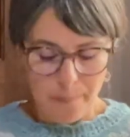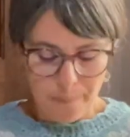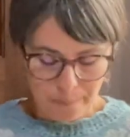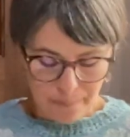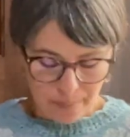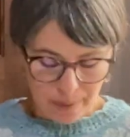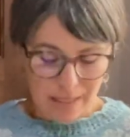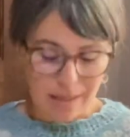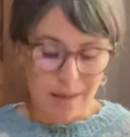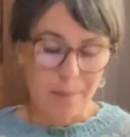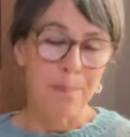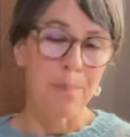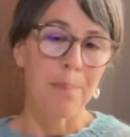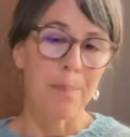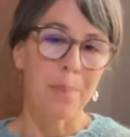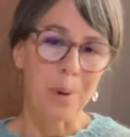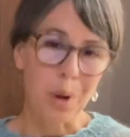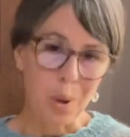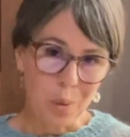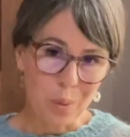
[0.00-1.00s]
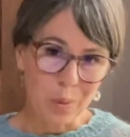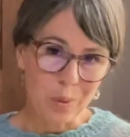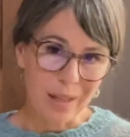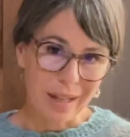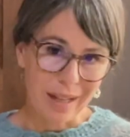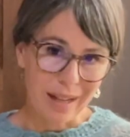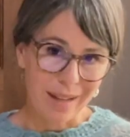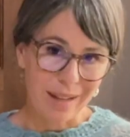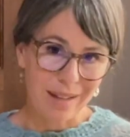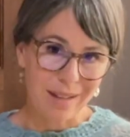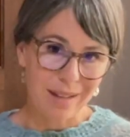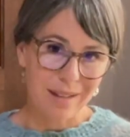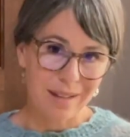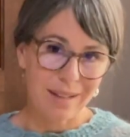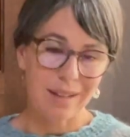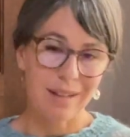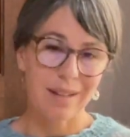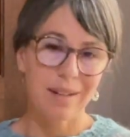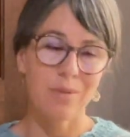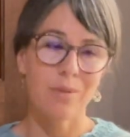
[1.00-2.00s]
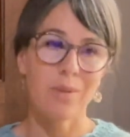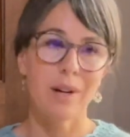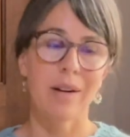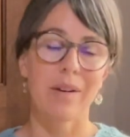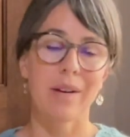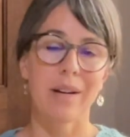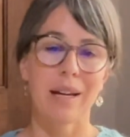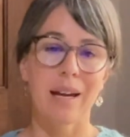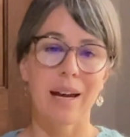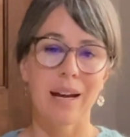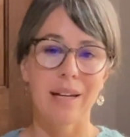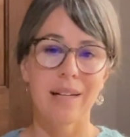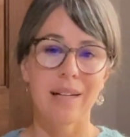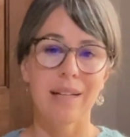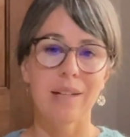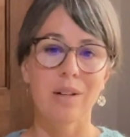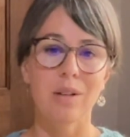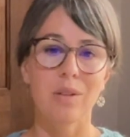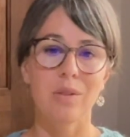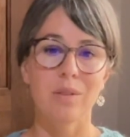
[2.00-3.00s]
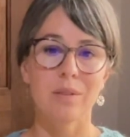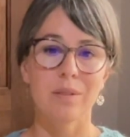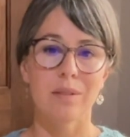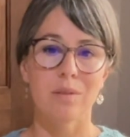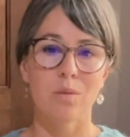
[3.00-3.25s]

but a boat neck where it kind of goes